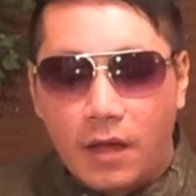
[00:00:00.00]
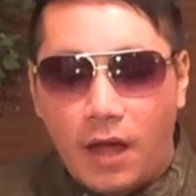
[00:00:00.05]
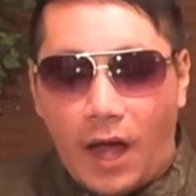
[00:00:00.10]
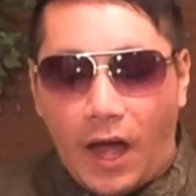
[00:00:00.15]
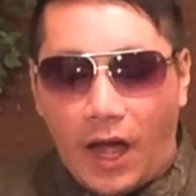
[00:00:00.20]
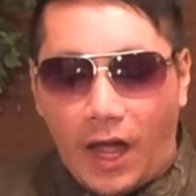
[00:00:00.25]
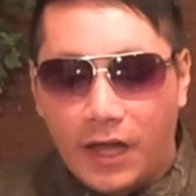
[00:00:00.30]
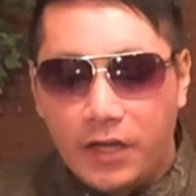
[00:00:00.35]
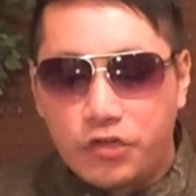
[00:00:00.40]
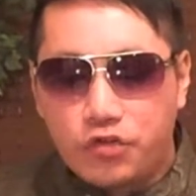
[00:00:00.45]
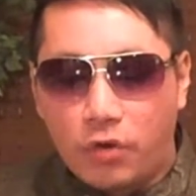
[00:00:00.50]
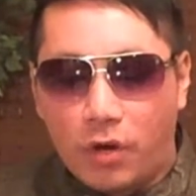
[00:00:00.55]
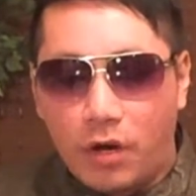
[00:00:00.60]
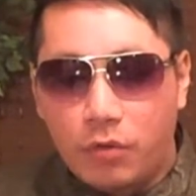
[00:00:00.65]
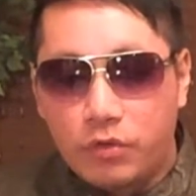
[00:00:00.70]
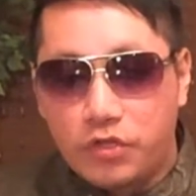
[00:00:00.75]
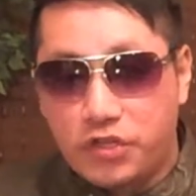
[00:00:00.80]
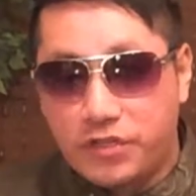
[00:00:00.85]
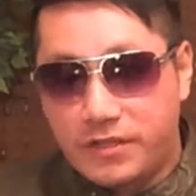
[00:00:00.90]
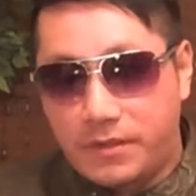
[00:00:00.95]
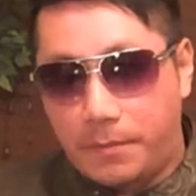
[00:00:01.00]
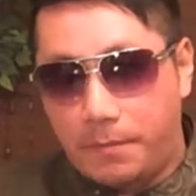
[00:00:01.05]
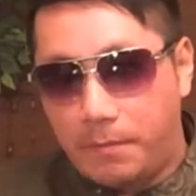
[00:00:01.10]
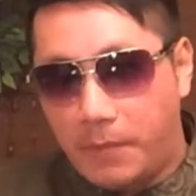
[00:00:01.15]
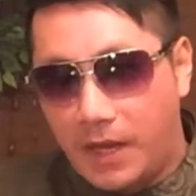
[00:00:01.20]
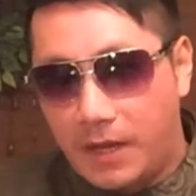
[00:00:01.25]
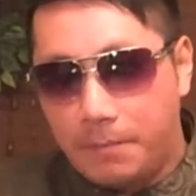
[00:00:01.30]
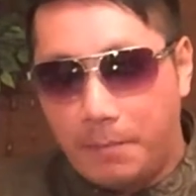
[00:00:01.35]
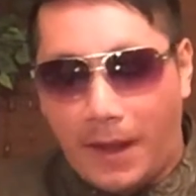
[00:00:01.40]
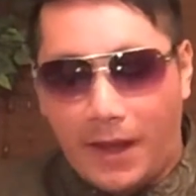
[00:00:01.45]
Hydra, which is the
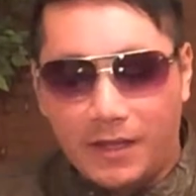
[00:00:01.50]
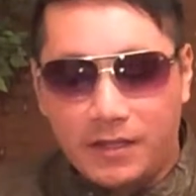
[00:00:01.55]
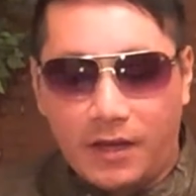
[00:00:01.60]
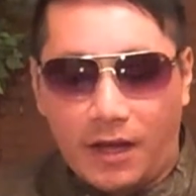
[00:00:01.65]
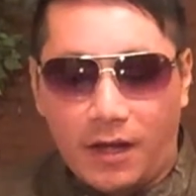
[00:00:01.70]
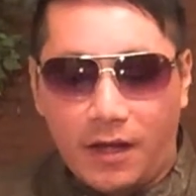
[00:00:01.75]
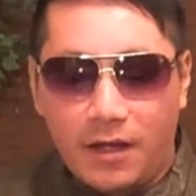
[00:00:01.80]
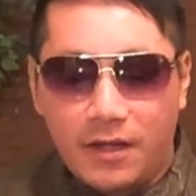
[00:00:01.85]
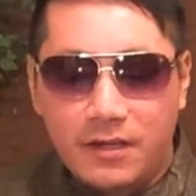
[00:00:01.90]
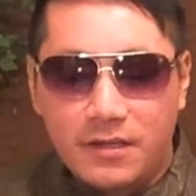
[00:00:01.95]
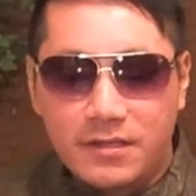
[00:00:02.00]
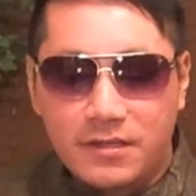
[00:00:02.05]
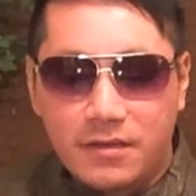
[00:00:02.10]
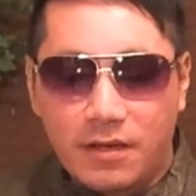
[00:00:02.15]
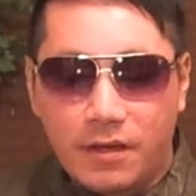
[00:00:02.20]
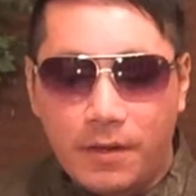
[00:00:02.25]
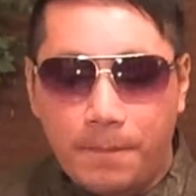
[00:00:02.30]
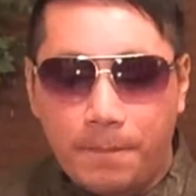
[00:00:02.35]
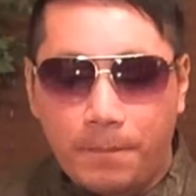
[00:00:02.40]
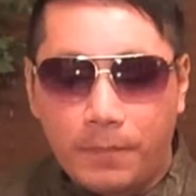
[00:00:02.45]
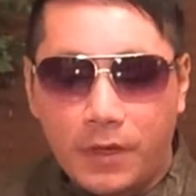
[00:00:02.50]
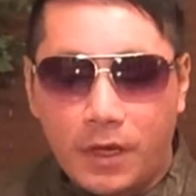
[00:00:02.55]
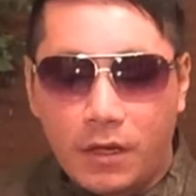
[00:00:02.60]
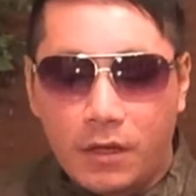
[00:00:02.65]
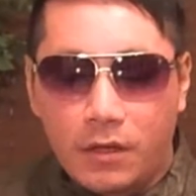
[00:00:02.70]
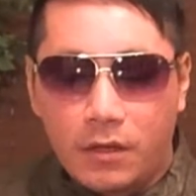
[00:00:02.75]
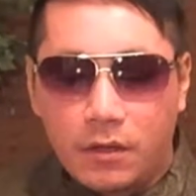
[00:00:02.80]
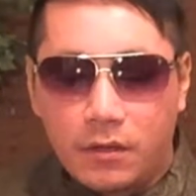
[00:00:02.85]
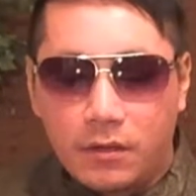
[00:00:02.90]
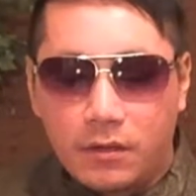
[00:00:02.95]
main bad guys,
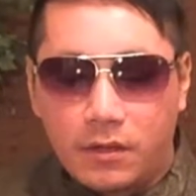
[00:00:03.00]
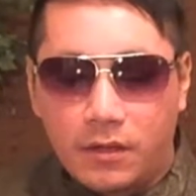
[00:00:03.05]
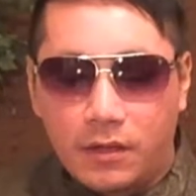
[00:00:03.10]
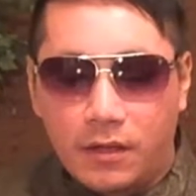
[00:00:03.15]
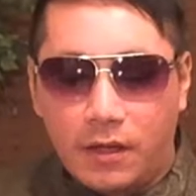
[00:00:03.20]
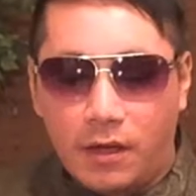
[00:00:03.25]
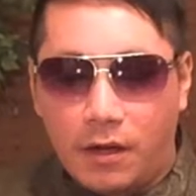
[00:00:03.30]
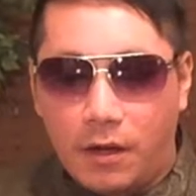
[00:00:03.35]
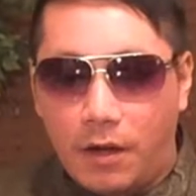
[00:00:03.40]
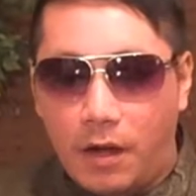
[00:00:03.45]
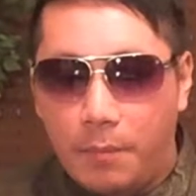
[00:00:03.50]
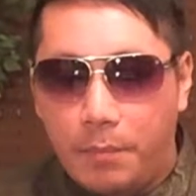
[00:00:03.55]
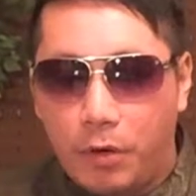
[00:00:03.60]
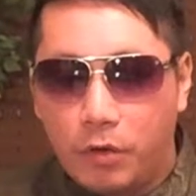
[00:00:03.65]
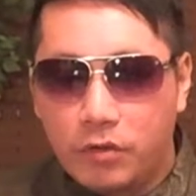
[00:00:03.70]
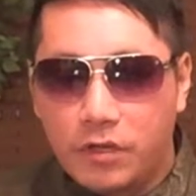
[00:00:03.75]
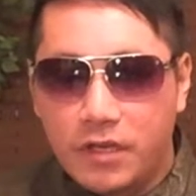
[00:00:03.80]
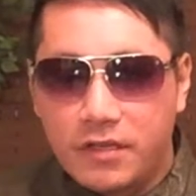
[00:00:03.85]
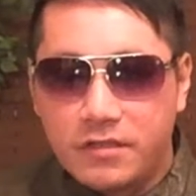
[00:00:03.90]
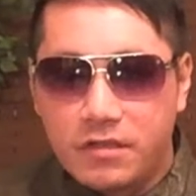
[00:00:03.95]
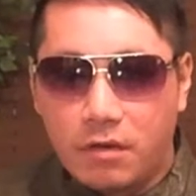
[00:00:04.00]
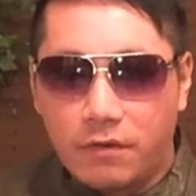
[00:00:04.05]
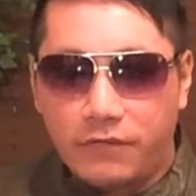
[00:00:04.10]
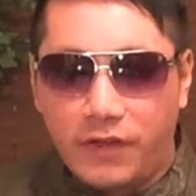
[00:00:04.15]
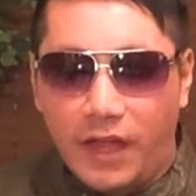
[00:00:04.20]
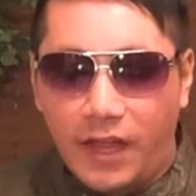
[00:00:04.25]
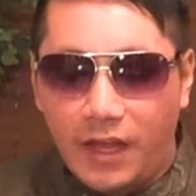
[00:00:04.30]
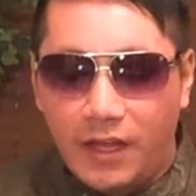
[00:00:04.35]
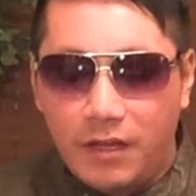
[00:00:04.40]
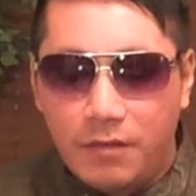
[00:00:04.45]
the uh, opponents of
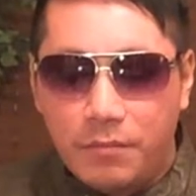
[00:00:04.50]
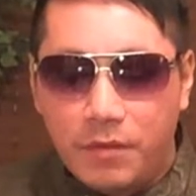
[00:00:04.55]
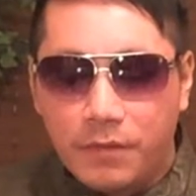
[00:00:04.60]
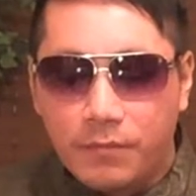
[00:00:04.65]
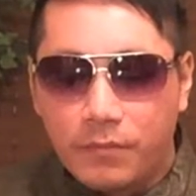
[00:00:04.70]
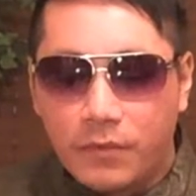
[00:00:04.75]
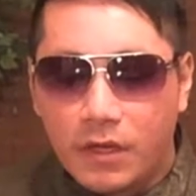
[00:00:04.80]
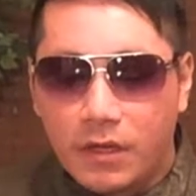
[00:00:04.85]
AIM,